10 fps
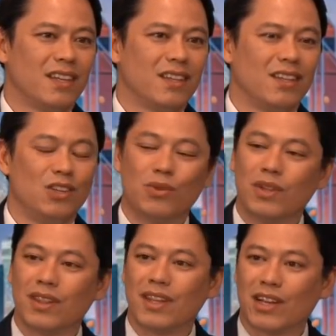You
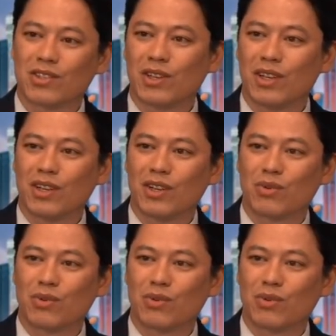think that's going to